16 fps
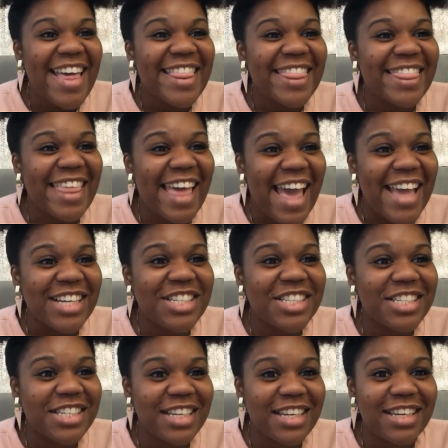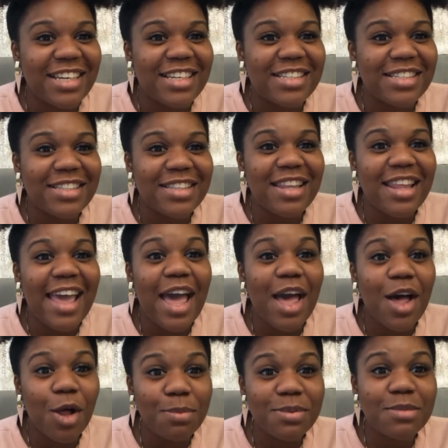that she
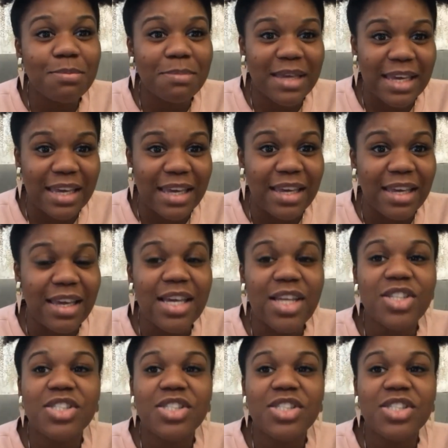helped me